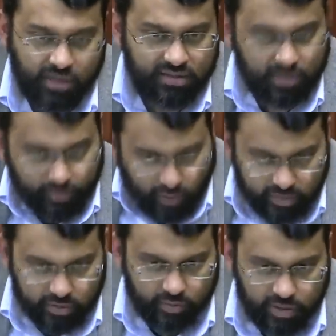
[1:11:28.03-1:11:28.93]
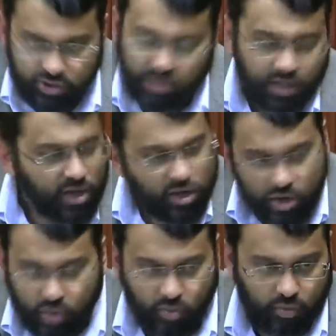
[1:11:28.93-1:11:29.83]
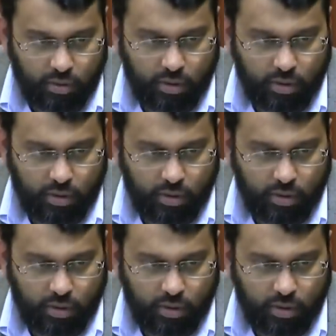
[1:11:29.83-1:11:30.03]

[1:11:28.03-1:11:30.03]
Is it a part of the religion? No.